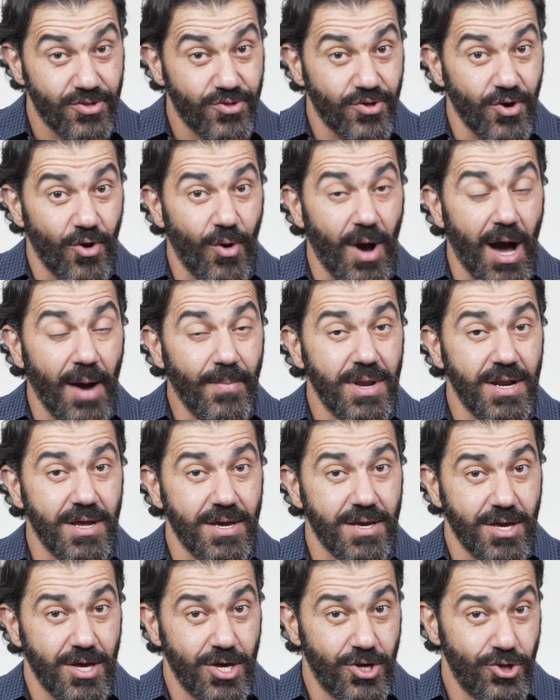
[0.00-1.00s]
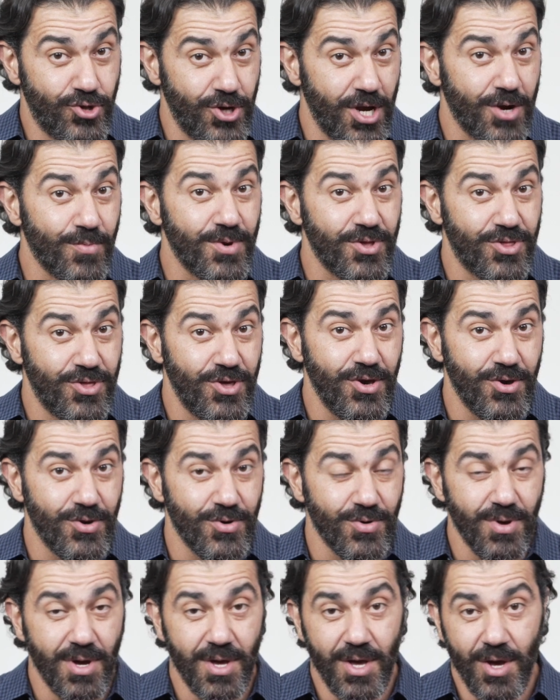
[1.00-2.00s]
And so I'm gonna share with
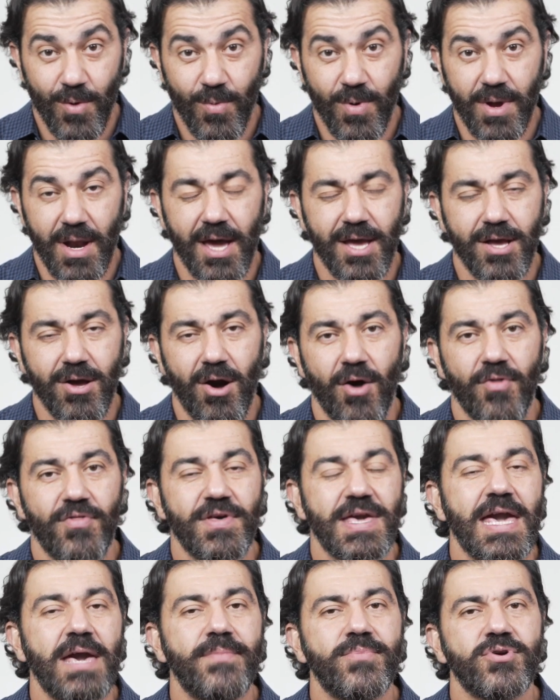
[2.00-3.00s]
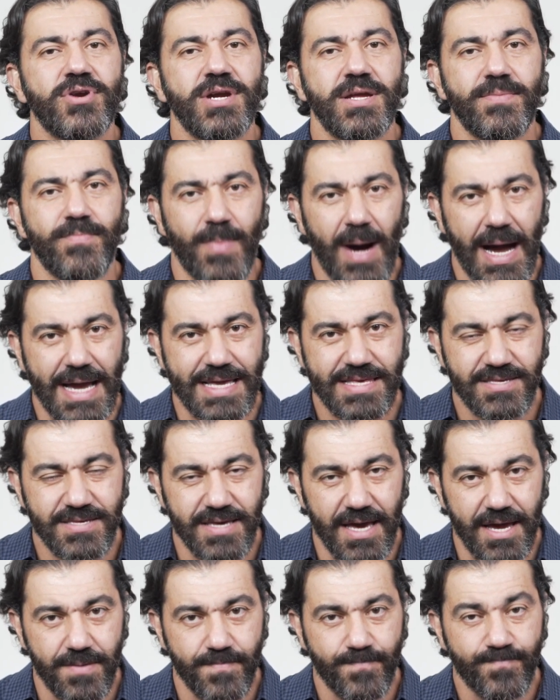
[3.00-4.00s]
you what I call the immigrant
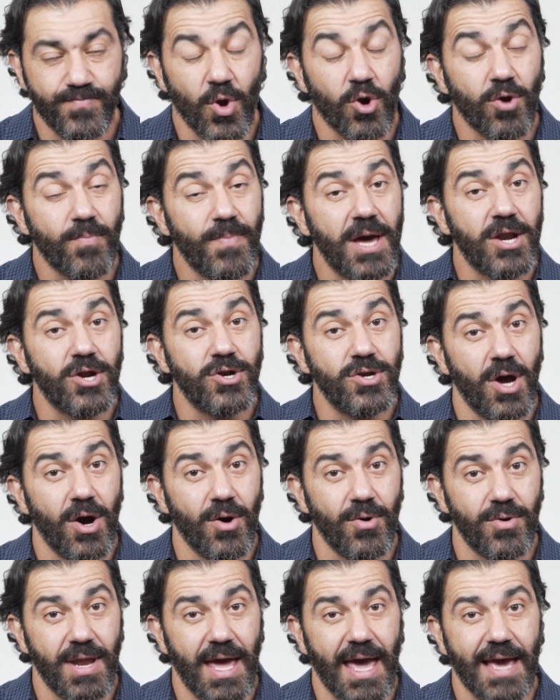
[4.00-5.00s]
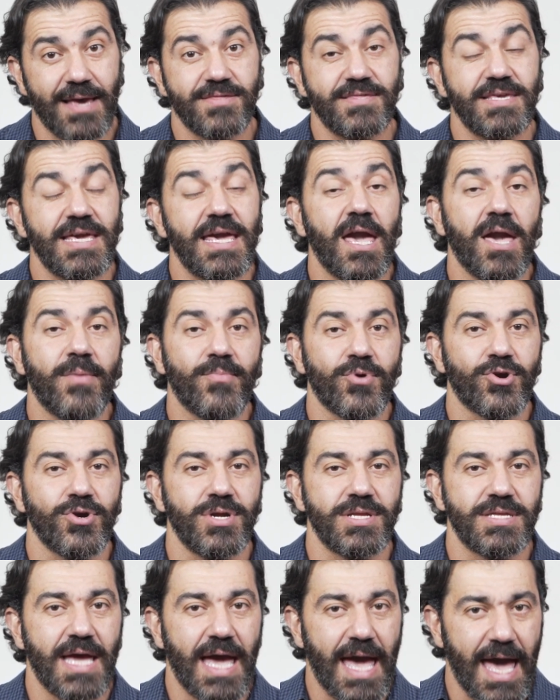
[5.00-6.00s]
mindset, or better known as the
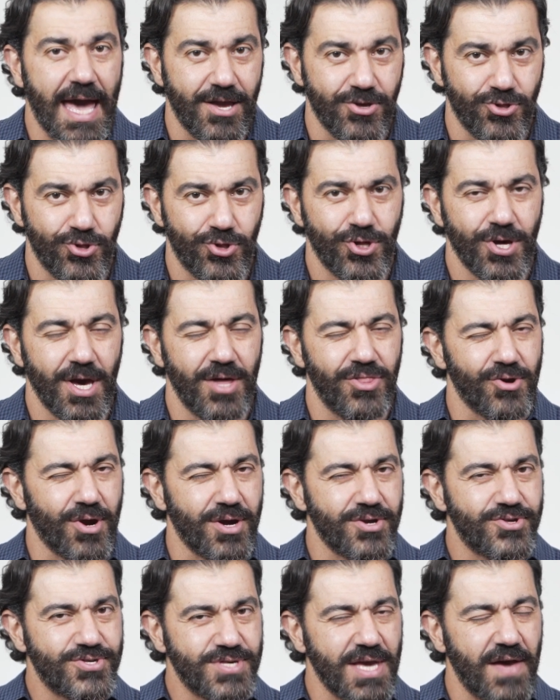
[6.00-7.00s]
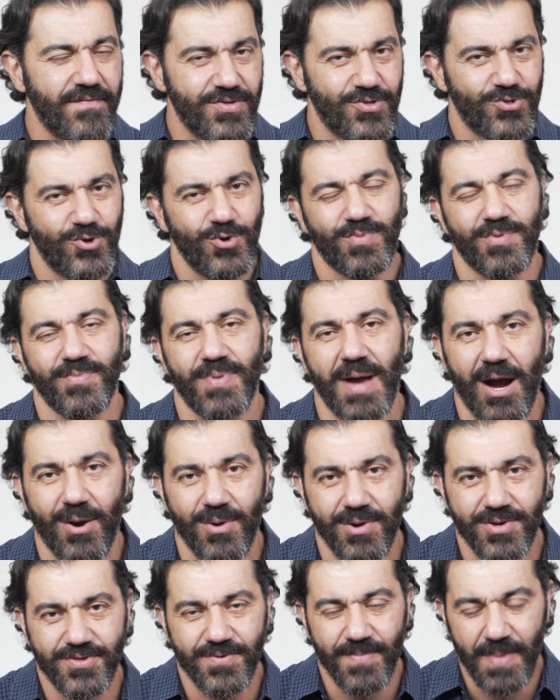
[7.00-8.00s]
immigrant edge. And there are seven
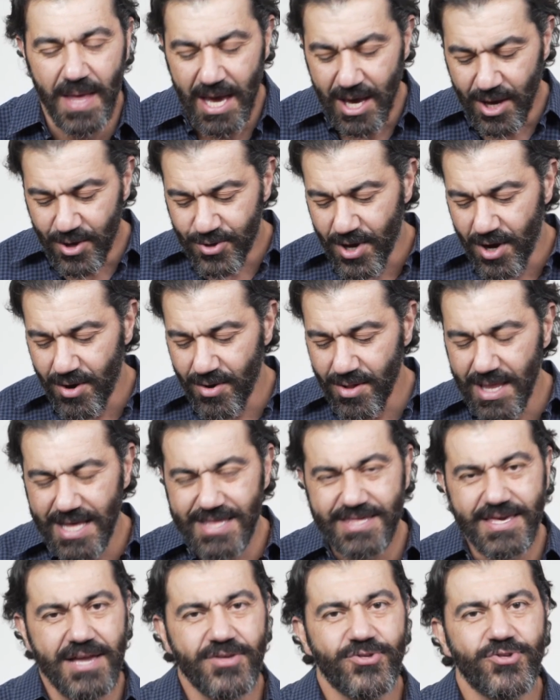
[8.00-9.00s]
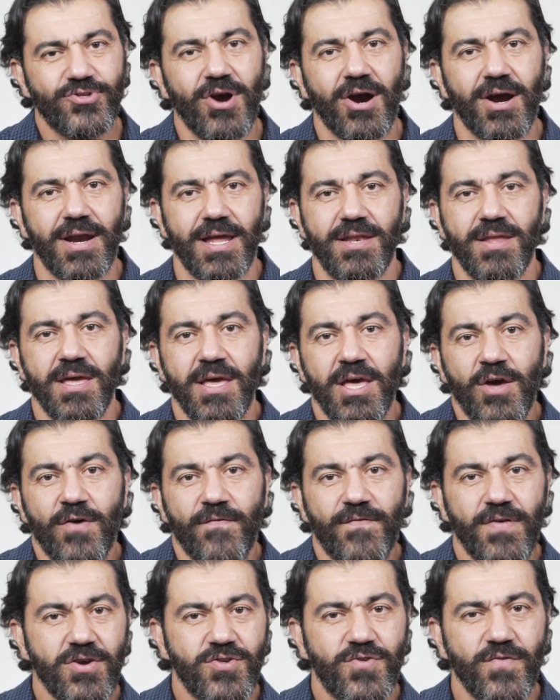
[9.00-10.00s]
superpowers. So let's get started.
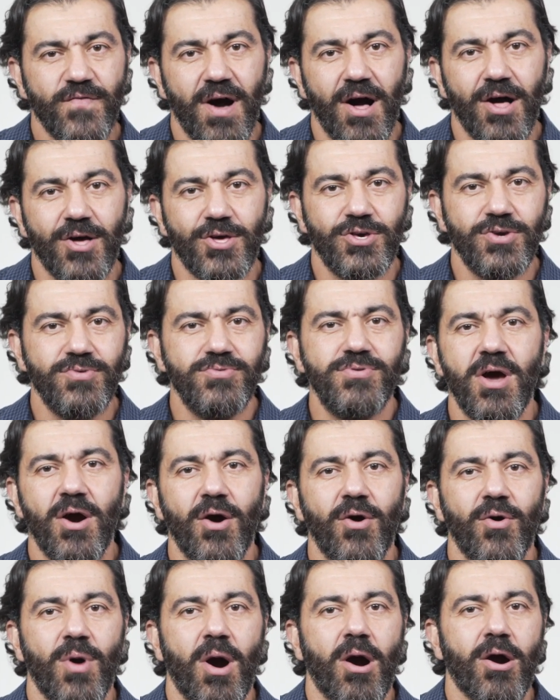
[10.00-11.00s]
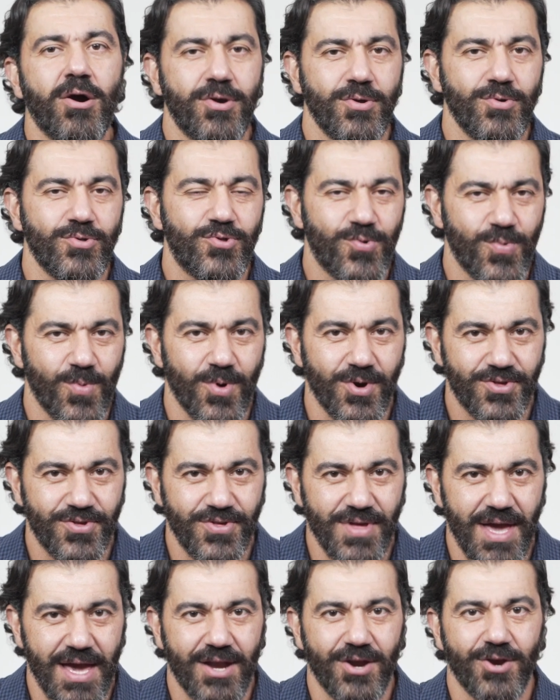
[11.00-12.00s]
First of all, you know Arnold
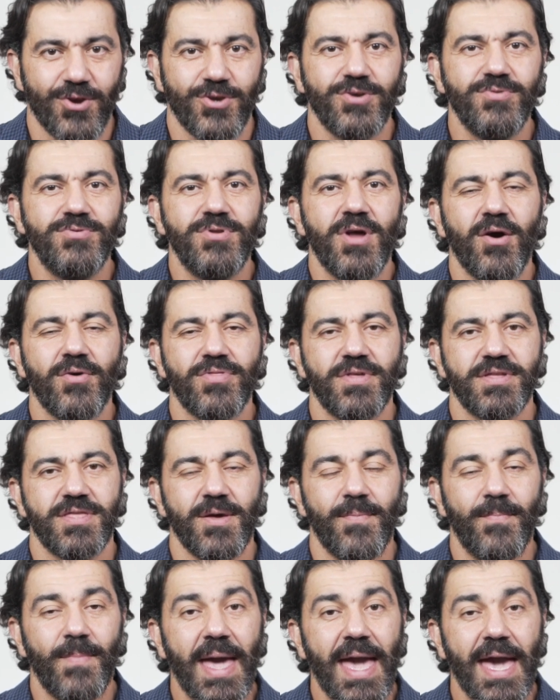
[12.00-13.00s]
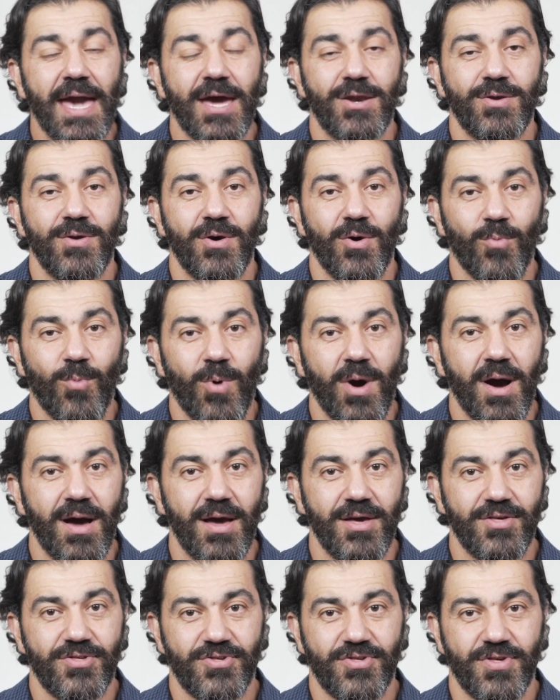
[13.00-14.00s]
Schwarzenegger. You know that the man
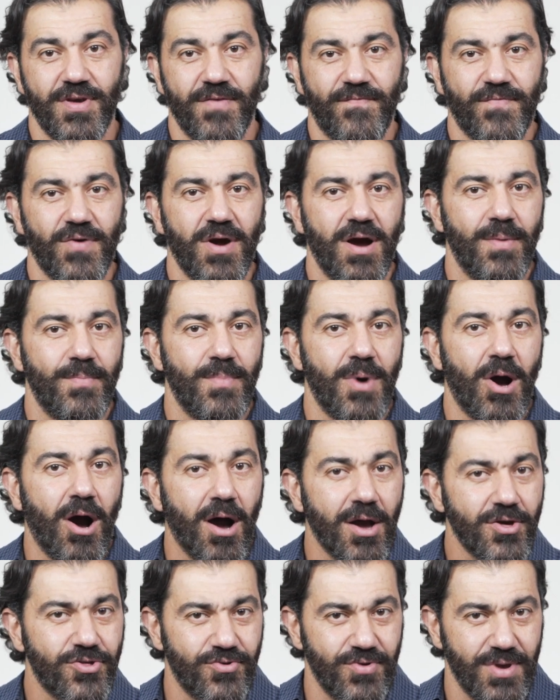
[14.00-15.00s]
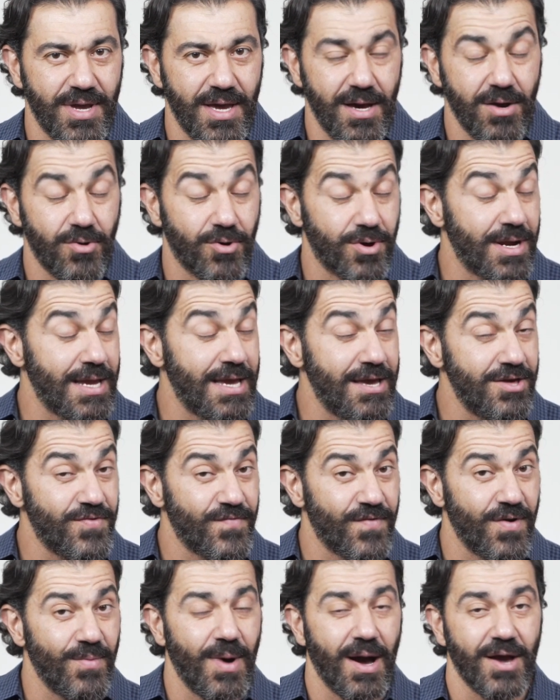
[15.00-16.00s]
was from Austria, or
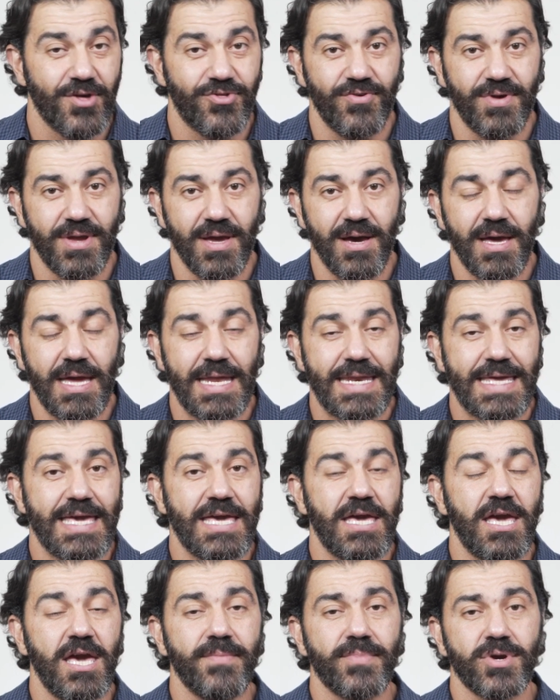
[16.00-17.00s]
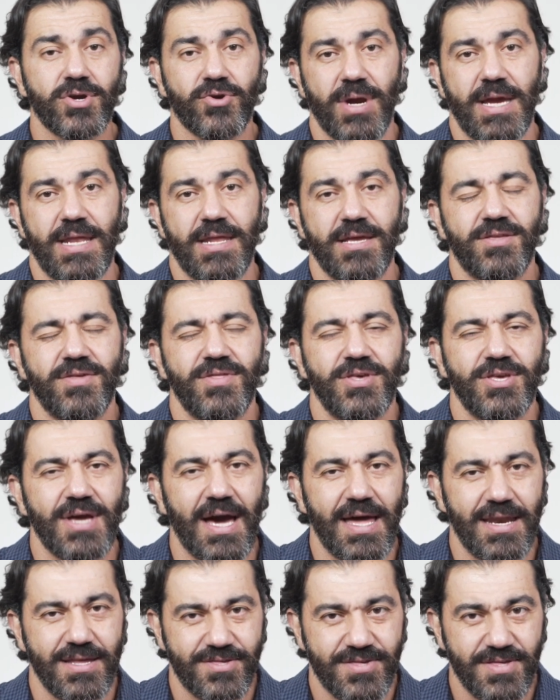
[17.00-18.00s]
is from Austria, and he immigrated to the
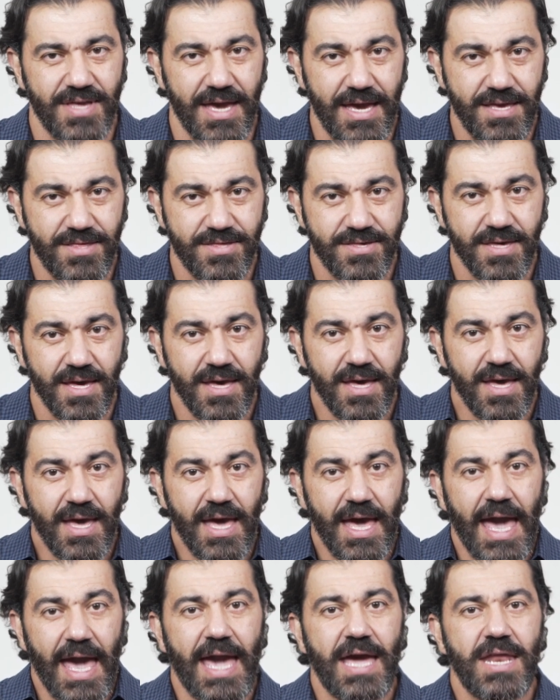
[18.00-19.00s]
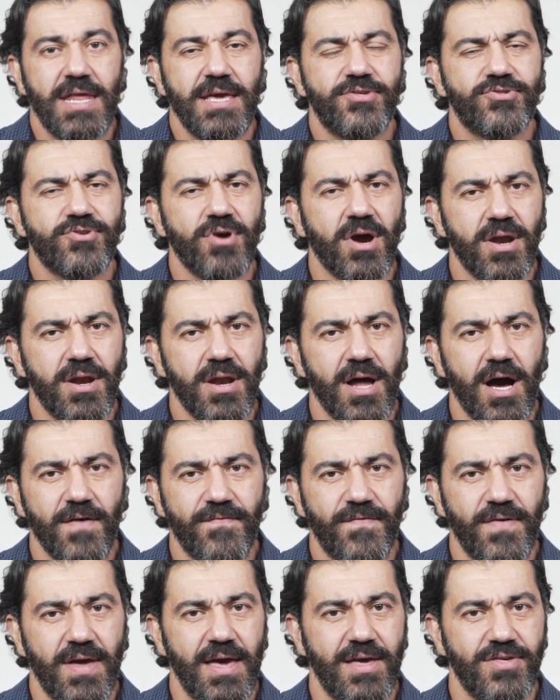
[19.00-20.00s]
United States. And he started
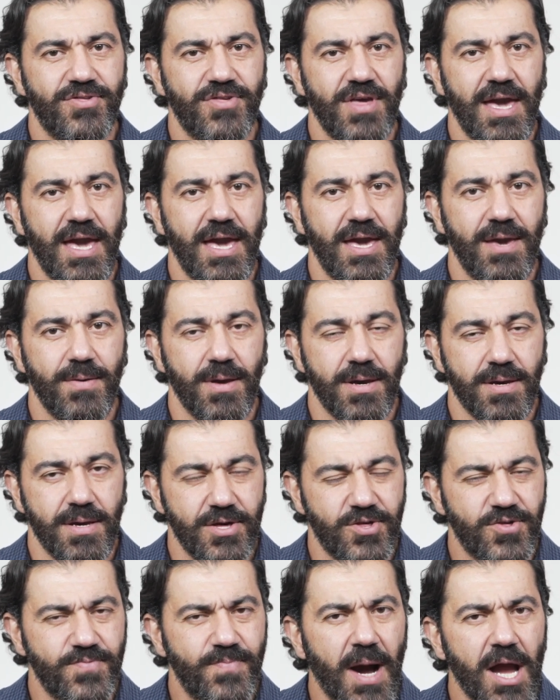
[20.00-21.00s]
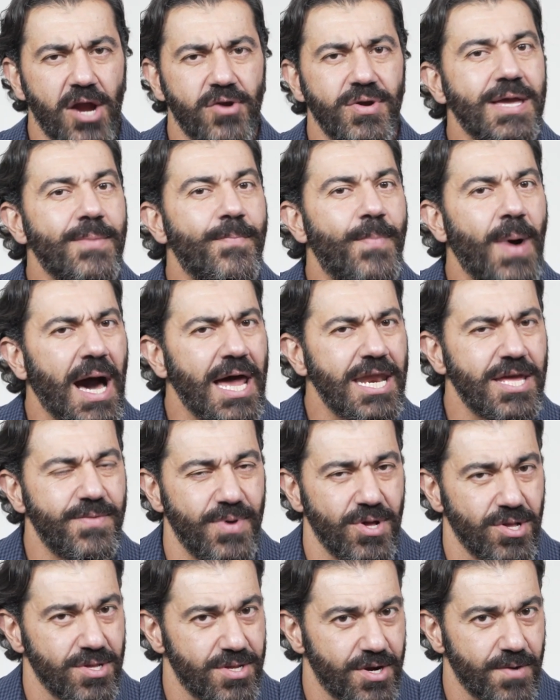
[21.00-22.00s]
off as an aspiring
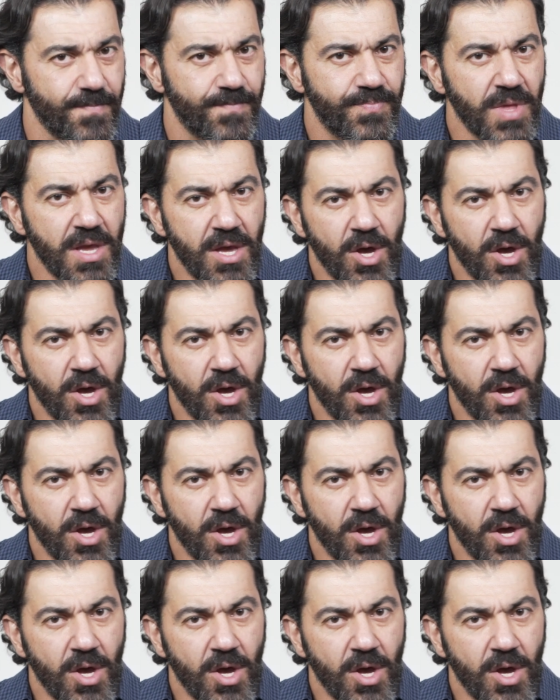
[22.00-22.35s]
bodybuilder.